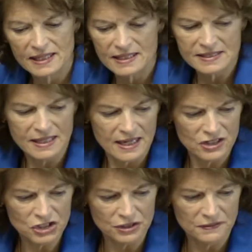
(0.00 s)
is an
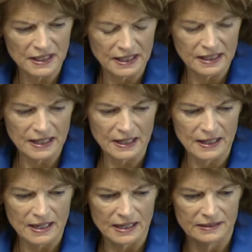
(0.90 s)
issue that,
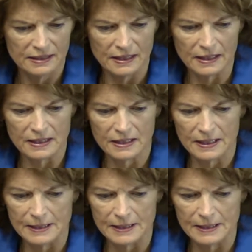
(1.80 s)
again, I think